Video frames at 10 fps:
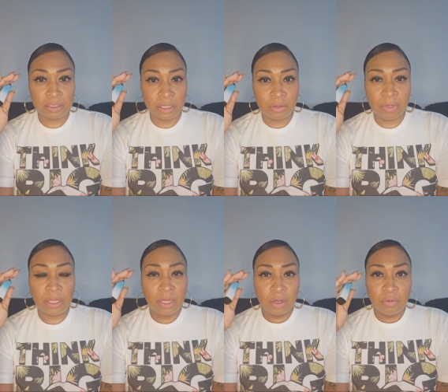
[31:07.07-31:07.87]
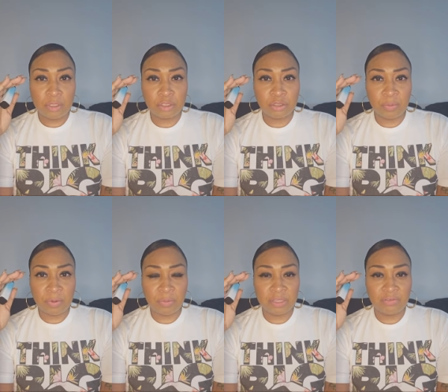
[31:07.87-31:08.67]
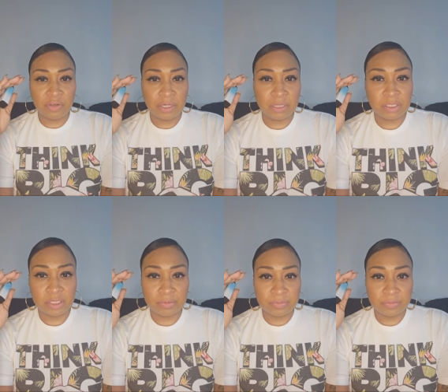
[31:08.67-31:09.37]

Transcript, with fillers: deal with with stupid motherfuckers.